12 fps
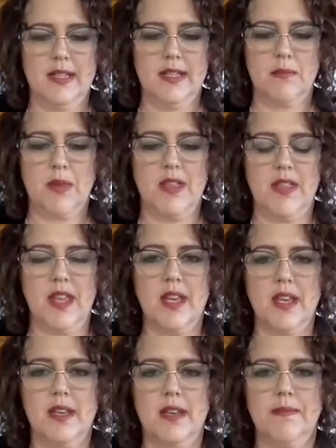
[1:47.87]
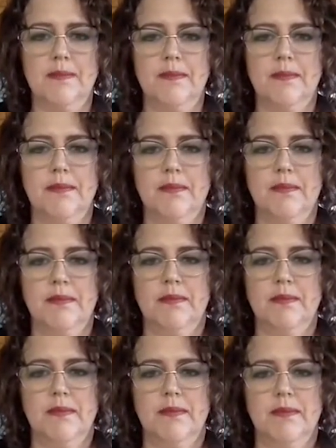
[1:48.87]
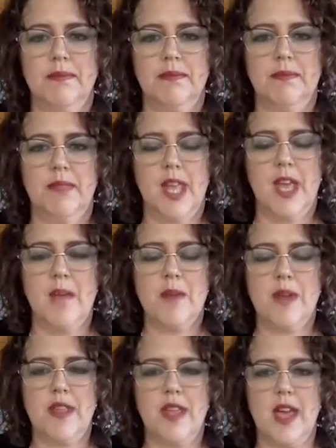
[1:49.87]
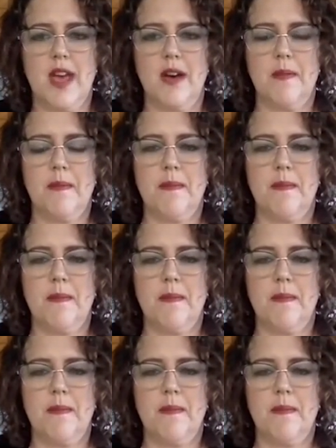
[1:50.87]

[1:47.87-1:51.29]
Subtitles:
breathing in and breathing out.